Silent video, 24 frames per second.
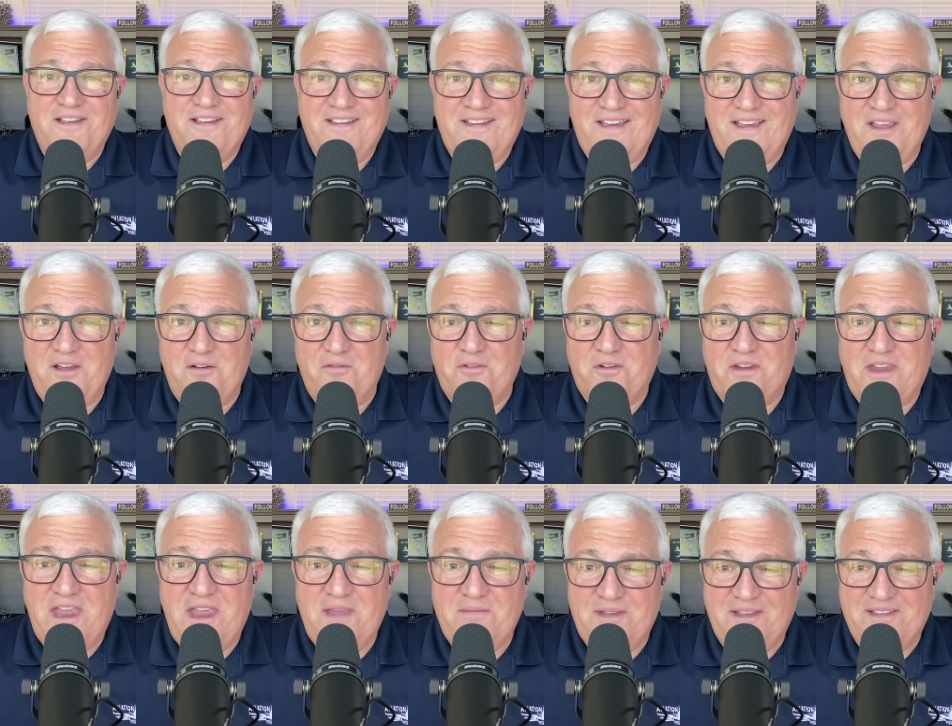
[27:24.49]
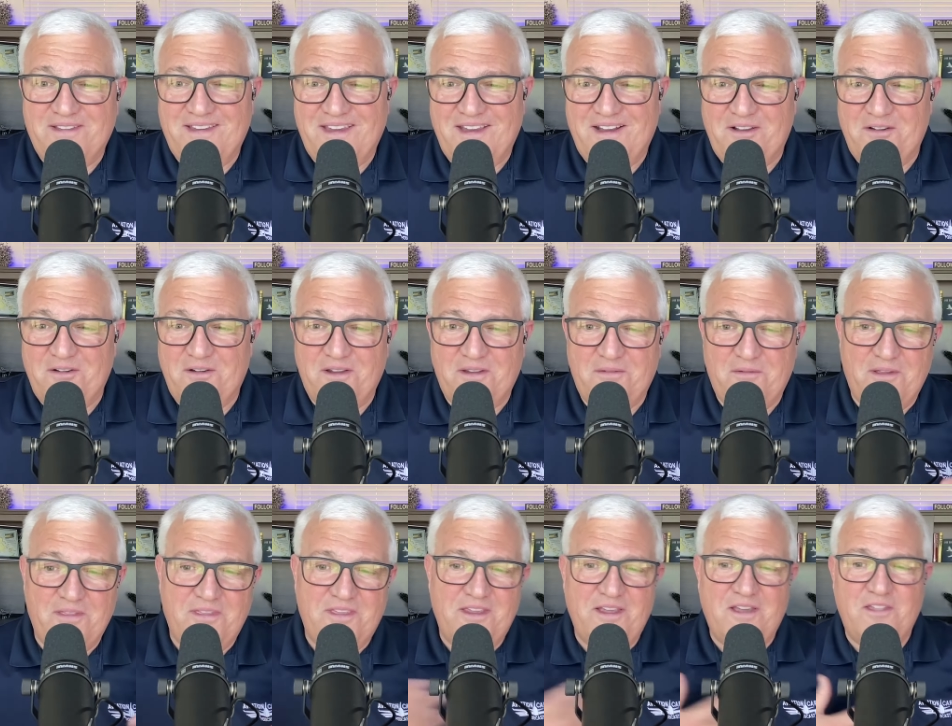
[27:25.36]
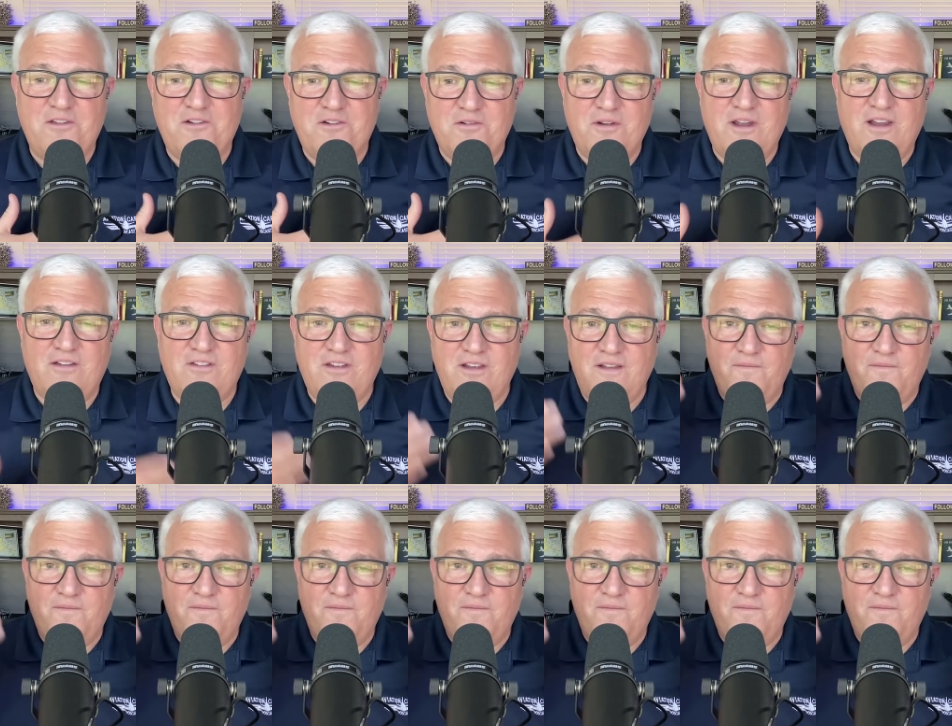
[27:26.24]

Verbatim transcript: I overcame it. I went the other direction.